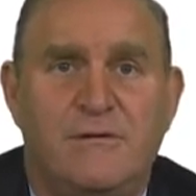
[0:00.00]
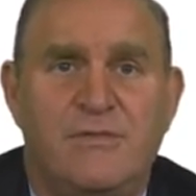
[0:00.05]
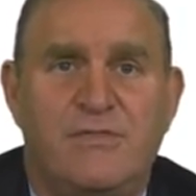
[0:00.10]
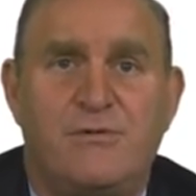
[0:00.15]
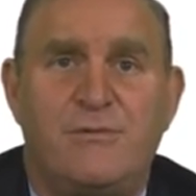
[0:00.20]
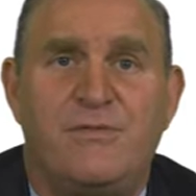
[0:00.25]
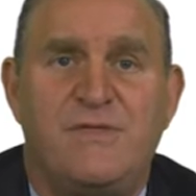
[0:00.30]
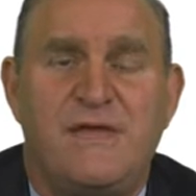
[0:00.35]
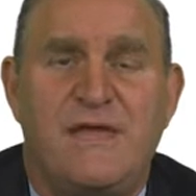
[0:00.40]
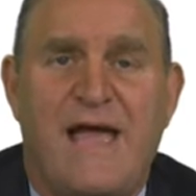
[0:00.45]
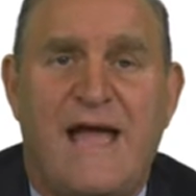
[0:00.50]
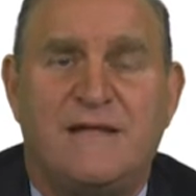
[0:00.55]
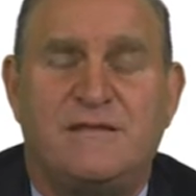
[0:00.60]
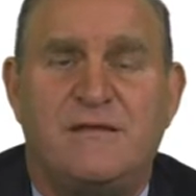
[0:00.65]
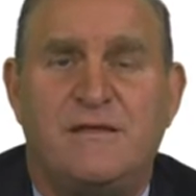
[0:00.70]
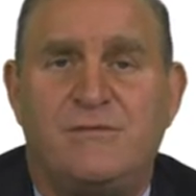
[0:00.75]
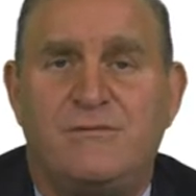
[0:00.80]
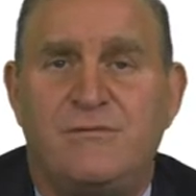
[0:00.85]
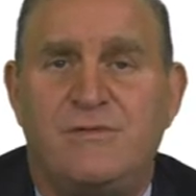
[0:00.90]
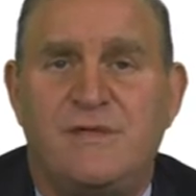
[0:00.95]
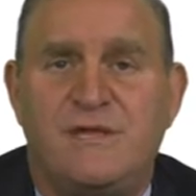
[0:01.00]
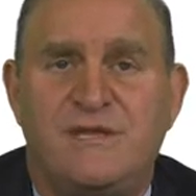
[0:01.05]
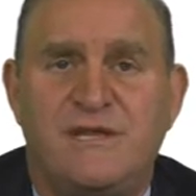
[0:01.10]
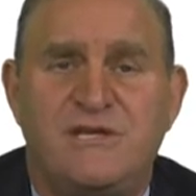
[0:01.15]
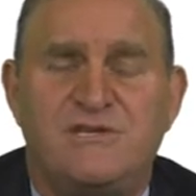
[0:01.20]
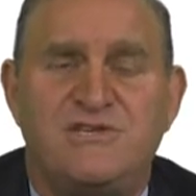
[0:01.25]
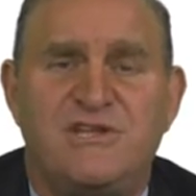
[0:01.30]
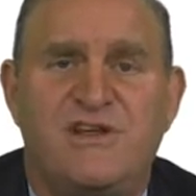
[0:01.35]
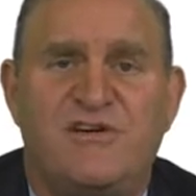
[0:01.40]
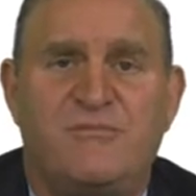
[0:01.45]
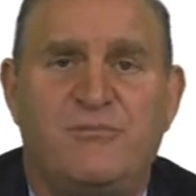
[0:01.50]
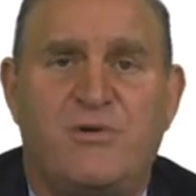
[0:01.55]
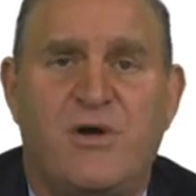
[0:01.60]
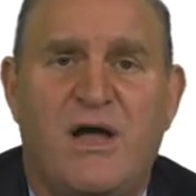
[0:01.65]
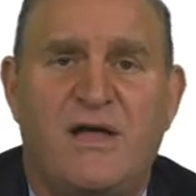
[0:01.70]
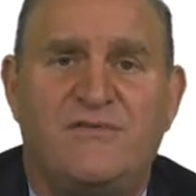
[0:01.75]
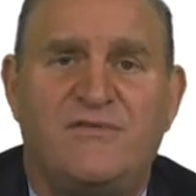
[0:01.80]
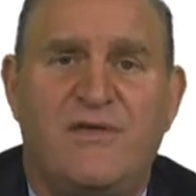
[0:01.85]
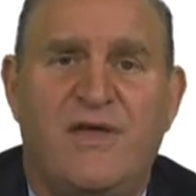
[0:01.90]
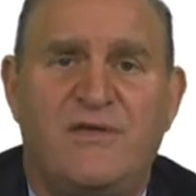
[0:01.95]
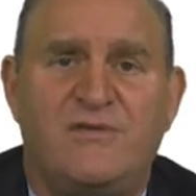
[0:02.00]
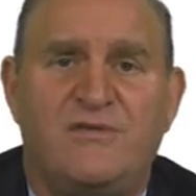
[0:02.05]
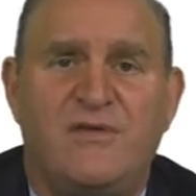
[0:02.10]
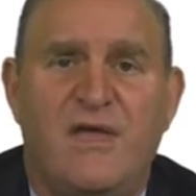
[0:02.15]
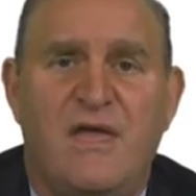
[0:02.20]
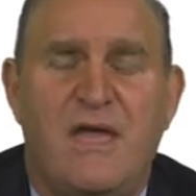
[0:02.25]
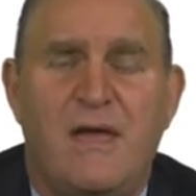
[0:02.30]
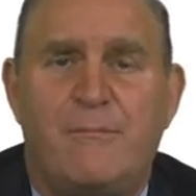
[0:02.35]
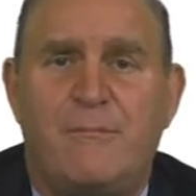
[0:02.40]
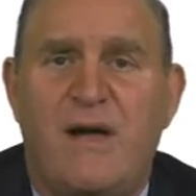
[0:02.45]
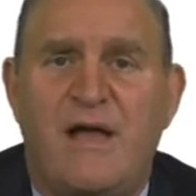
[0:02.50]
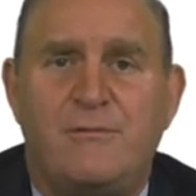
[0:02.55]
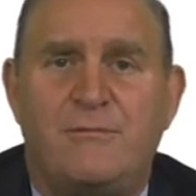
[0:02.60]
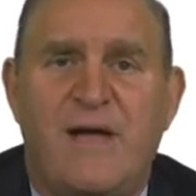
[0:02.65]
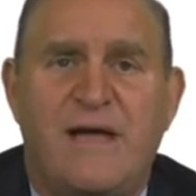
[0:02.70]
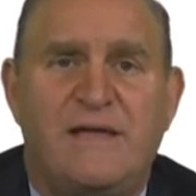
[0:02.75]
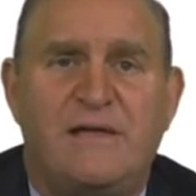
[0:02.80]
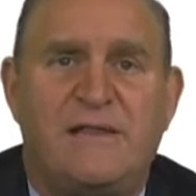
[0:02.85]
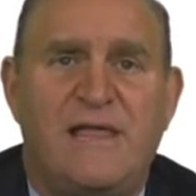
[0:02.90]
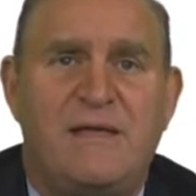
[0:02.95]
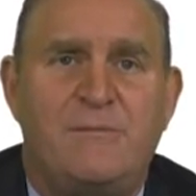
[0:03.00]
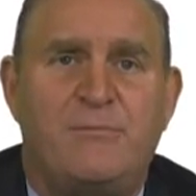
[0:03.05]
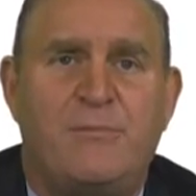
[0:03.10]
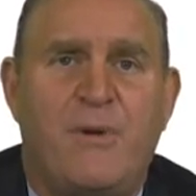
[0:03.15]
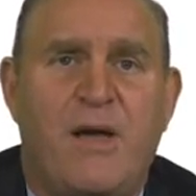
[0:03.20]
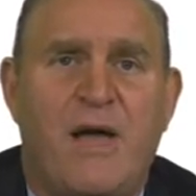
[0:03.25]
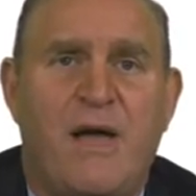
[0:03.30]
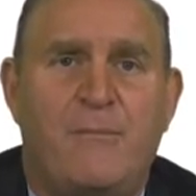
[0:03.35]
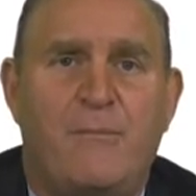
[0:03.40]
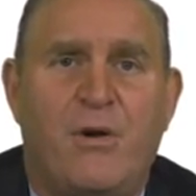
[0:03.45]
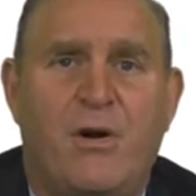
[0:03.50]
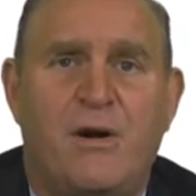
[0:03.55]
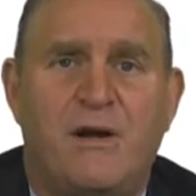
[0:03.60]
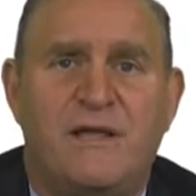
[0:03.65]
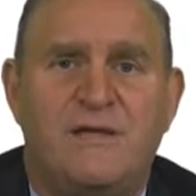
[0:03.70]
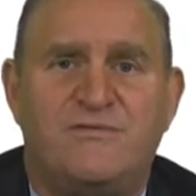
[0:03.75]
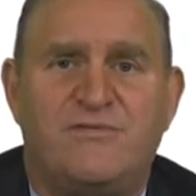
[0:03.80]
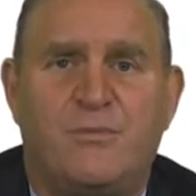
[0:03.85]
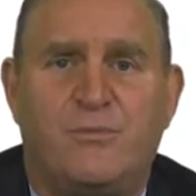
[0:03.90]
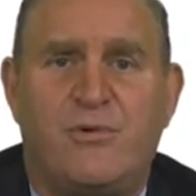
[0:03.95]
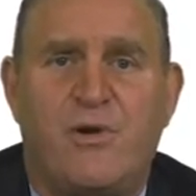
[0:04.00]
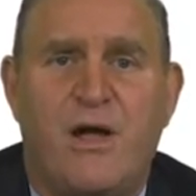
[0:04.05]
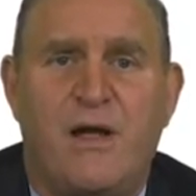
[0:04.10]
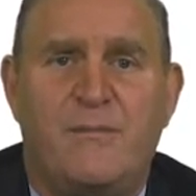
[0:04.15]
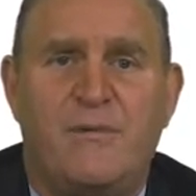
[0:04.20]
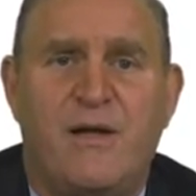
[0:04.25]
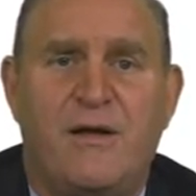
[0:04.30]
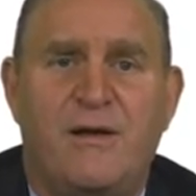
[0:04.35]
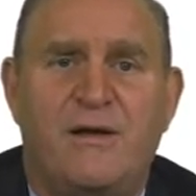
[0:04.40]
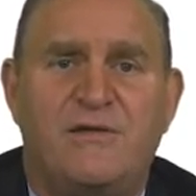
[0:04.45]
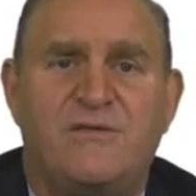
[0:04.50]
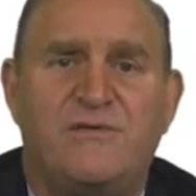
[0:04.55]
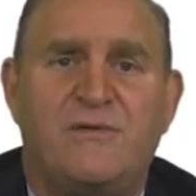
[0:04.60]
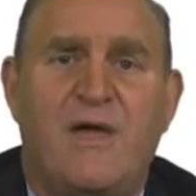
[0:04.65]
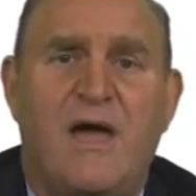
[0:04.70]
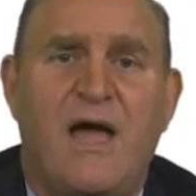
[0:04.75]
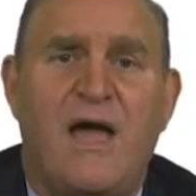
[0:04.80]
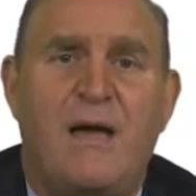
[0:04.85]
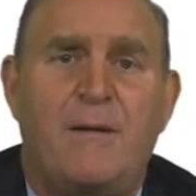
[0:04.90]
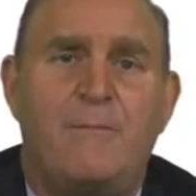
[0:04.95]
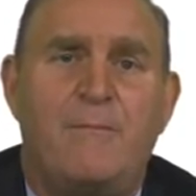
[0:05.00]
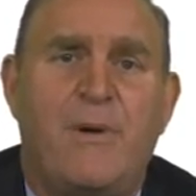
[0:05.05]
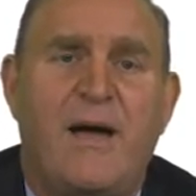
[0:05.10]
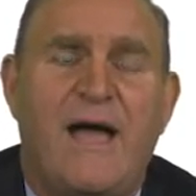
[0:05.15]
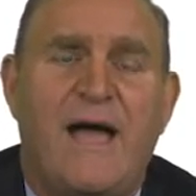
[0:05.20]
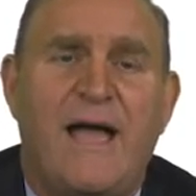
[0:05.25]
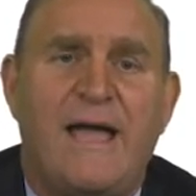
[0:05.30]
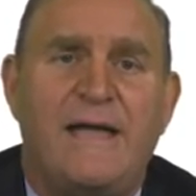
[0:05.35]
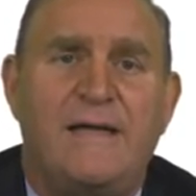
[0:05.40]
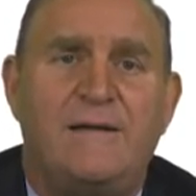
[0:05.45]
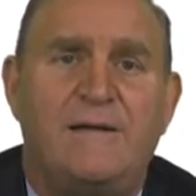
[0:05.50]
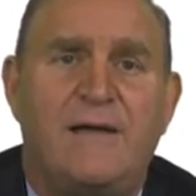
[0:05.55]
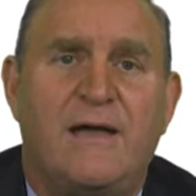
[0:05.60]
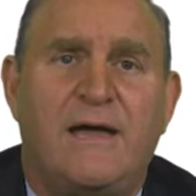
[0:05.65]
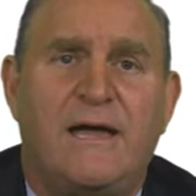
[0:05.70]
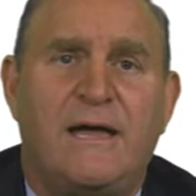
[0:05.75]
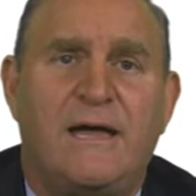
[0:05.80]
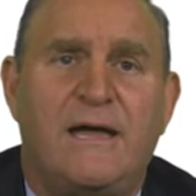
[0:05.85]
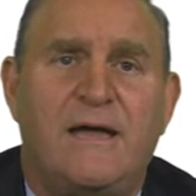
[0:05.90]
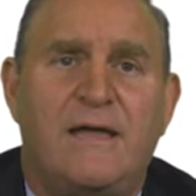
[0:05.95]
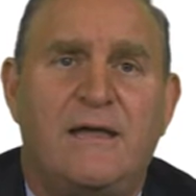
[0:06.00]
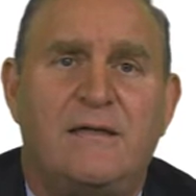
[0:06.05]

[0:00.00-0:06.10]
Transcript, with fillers: through the acting through the initiative process might regulate uh, parties or primaries uh, by uh,